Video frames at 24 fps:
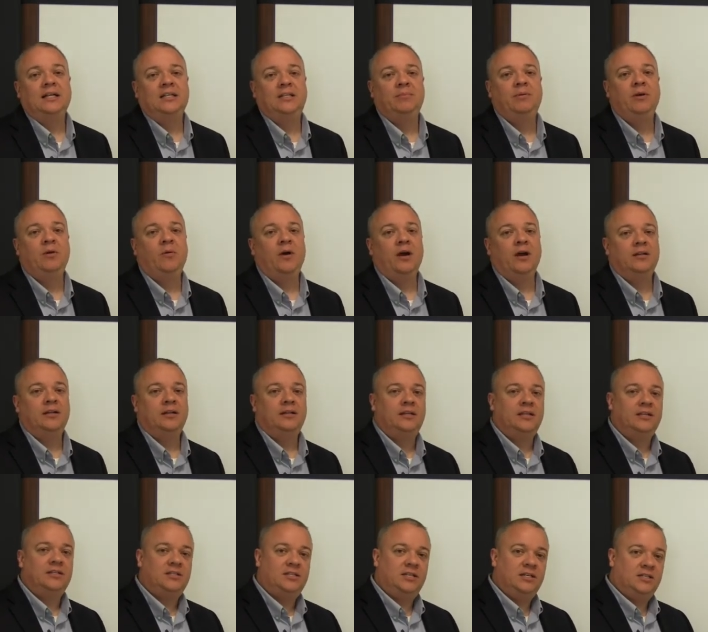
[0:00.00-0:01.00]
to be aware that
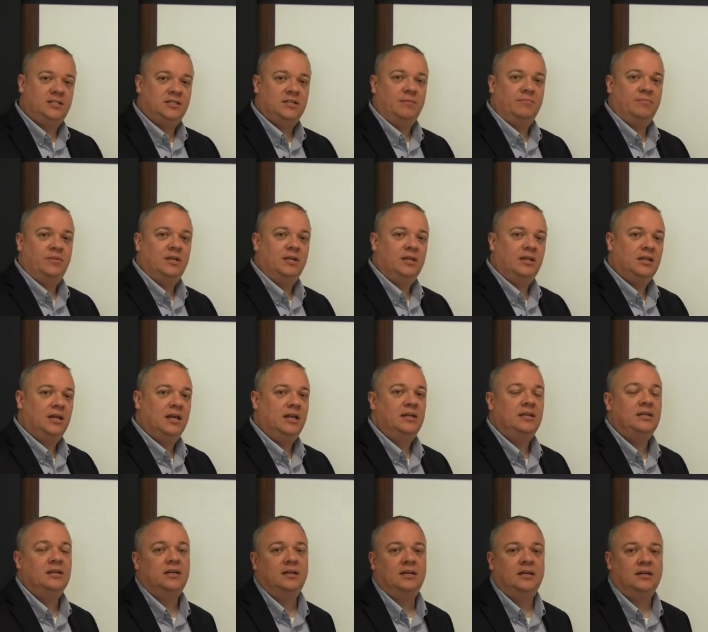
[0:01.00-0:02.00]
this is something
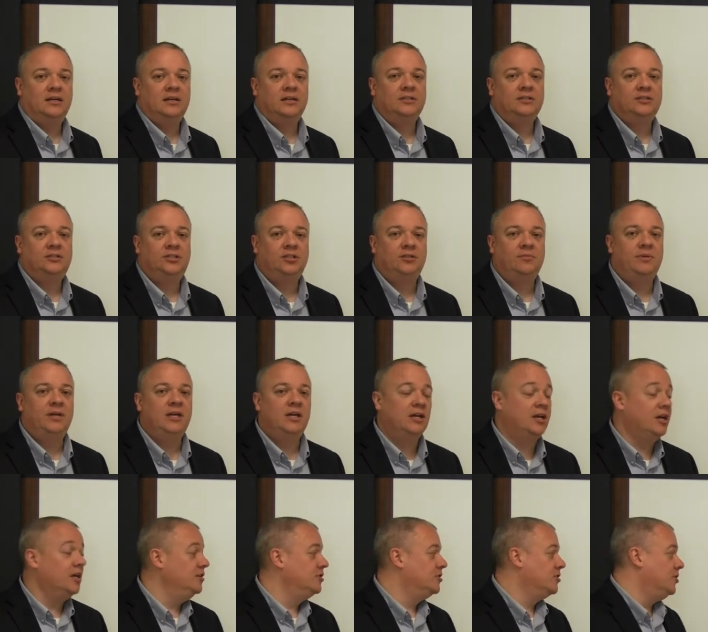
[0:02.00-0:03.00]
that should be a
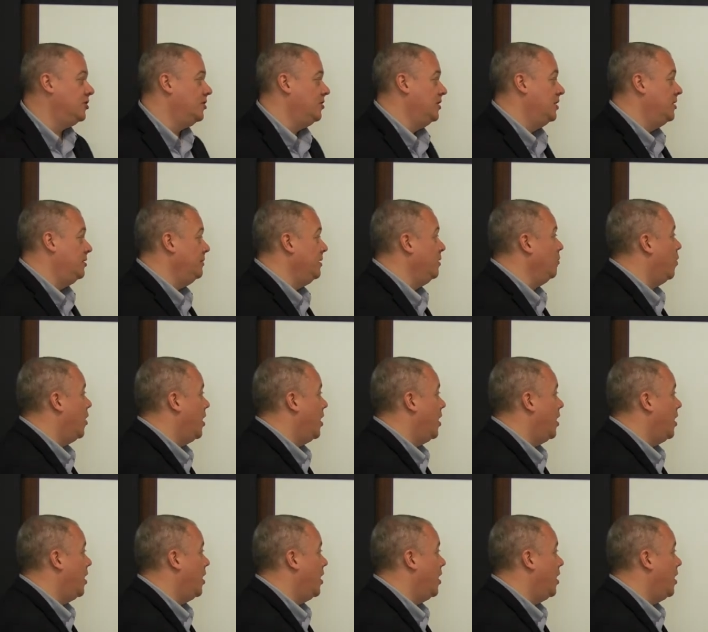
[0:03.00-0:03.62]
concern and to be